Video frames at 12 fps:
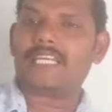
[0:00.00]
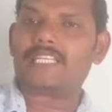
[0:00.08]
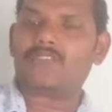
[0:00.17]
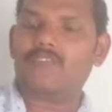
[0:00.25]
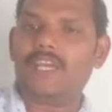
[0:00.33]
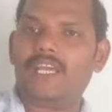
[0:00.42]

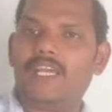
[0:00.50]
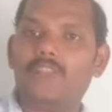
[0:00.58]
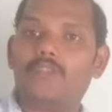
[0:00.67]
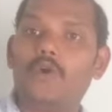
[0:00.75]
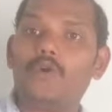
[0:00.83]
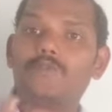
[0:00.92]
That's why
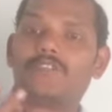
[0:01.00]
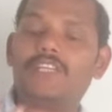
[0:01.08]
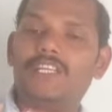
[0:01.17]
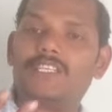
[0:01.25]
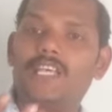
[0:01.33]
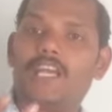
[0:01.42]
those
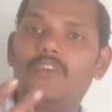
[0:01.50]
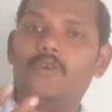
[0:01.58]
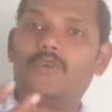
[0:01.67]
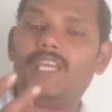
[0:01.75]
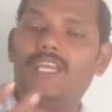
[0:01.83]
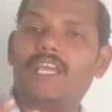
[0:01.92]
trees are
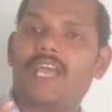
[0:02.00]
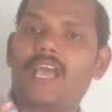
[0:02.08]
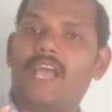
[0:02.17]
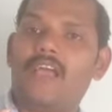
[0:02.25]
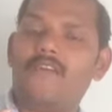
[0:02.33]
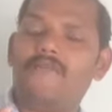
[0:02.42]
looking
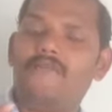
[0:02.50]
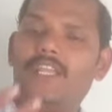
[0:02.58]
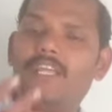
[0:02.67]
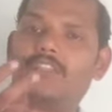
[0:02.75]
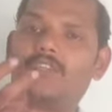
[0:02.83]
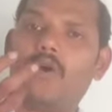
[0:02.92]

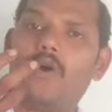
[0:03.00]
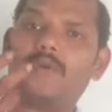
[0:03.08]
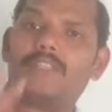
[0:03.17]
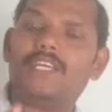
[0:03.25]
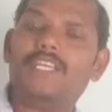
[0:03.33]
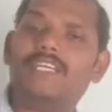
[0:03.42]

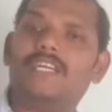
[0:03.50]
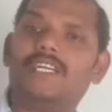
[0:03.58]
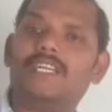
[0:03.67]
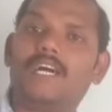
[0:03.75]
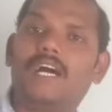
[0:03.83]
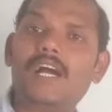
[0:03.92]
throughout the year
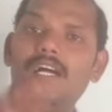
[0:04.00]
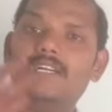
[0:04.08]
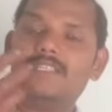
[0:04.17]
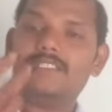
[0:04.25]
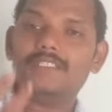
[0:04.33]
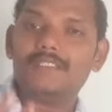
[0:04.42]

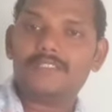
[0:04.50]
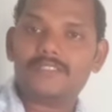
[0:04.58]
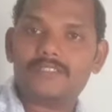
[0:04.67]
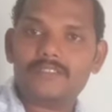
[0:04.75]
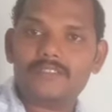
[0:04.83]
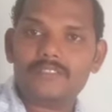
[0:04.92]

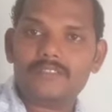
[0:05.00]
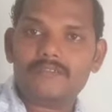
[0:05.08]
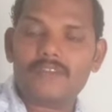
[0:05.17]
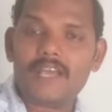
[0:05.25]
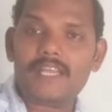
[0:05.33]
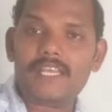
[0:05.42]

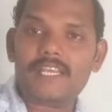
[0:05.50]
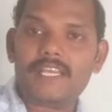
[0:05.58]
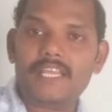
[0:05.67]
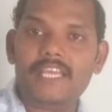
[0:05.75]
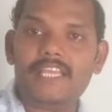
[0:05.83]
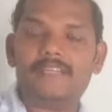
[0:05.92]
very
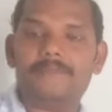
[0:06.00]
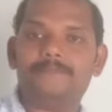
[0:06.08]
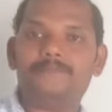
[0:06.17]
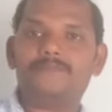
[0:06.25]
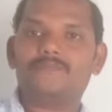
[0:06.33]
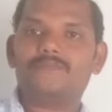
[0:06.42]

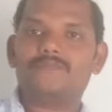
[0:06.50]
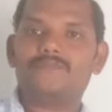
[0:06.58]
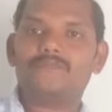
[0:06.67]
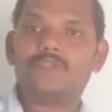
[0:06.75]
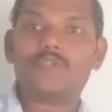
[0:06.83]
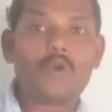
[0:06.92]
green.
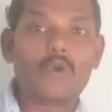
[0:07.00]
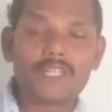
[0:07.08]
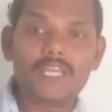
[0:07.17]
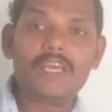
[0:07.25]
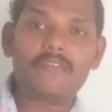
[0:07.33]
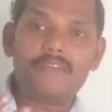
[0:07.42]
Throughout
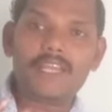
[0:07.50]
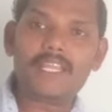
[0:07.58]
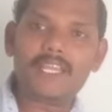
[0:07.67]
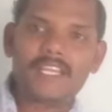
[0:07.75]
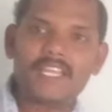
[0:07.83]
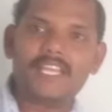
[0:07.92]
the year
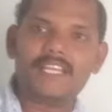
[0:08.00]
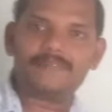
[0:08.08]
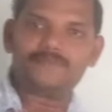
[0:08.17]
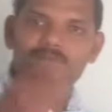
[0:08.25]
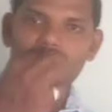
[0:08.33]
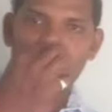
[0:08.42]
very
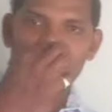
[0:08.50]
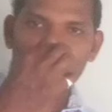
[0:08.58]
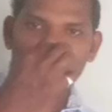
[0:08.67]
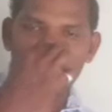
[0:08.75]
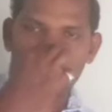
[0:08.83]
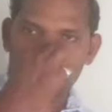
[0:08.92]
green. That's
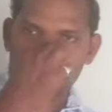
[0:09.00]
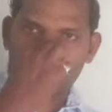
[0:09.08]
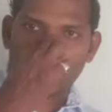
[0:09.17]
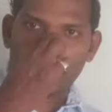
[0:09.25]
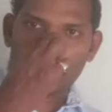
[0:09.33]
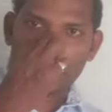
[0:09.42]
why it is
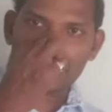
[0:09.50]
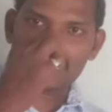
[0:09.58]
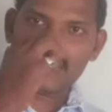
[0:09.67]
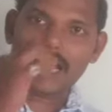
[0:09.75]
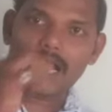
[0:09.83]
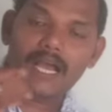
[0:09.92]
called as
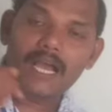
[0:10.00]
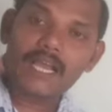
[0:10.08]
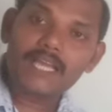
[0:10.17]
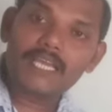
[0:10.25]
the